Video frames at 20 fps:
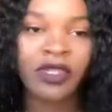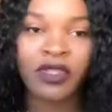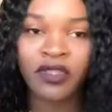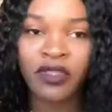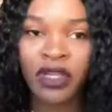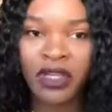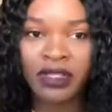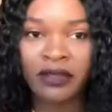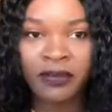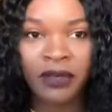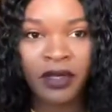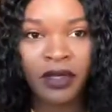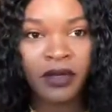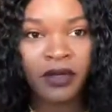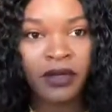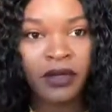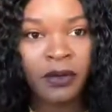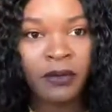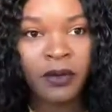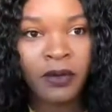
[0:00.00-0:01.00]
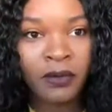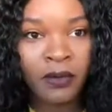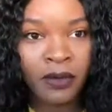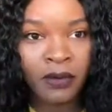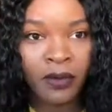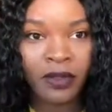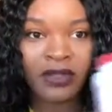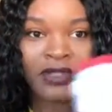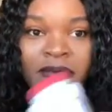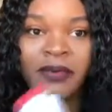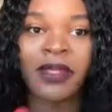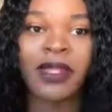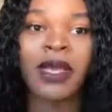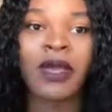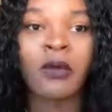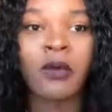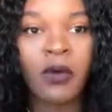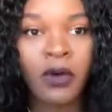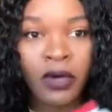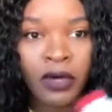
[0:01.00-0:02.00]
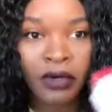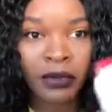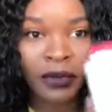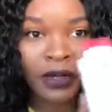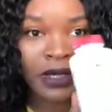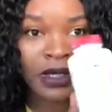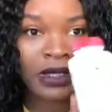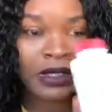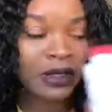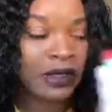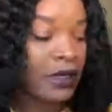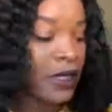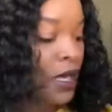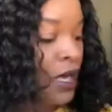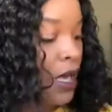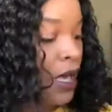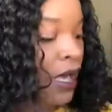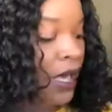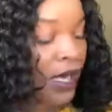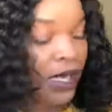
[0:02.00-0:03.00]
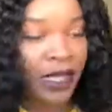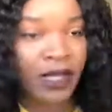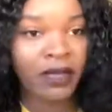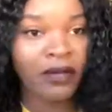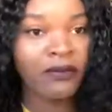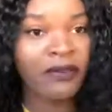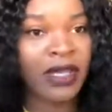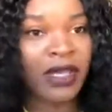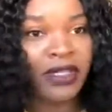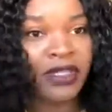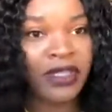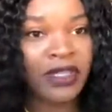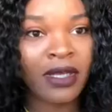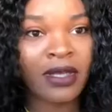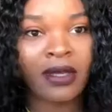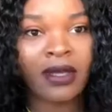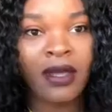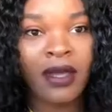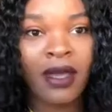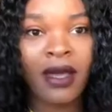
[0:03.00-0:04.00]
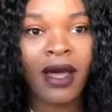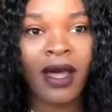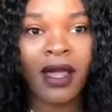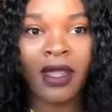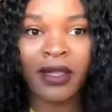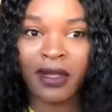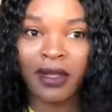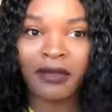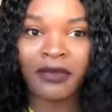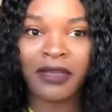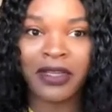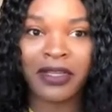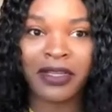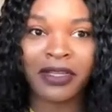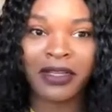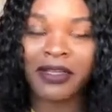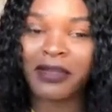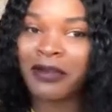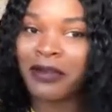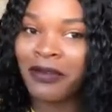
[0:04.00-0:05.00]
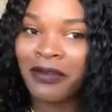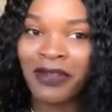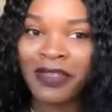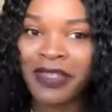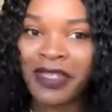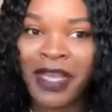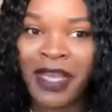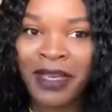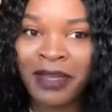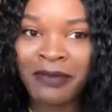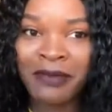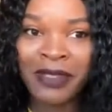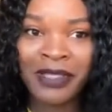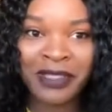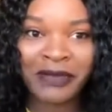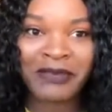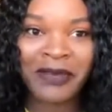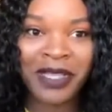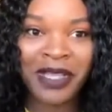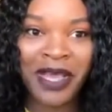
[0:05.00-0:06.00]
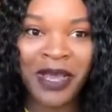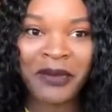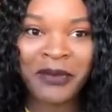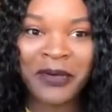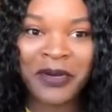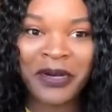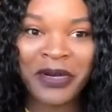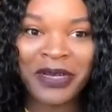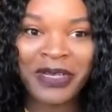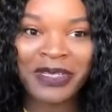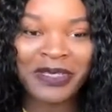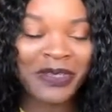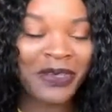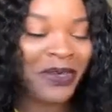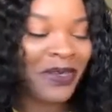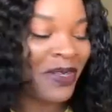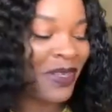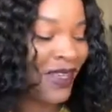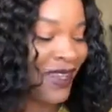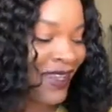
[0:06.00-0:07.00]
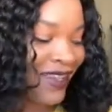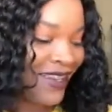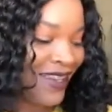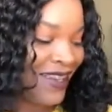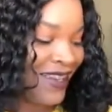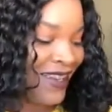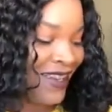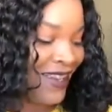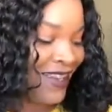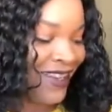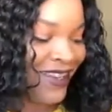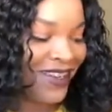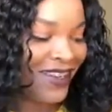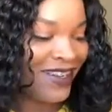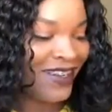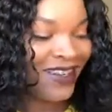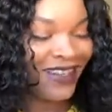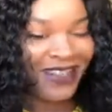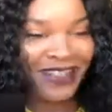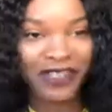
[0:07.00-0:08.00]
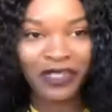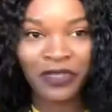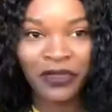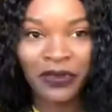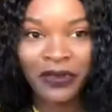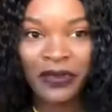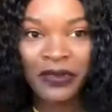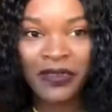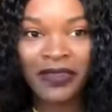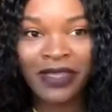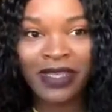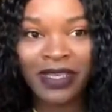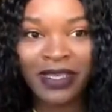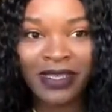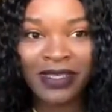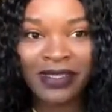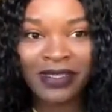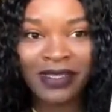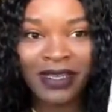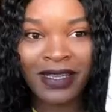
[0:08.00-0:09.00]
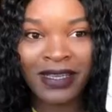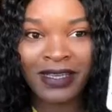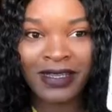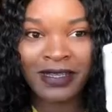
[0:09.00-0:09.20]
Trust me, your pum pum gonna smell like water with these, and I love that shit. I love it. Vagina must smell like water. So use these.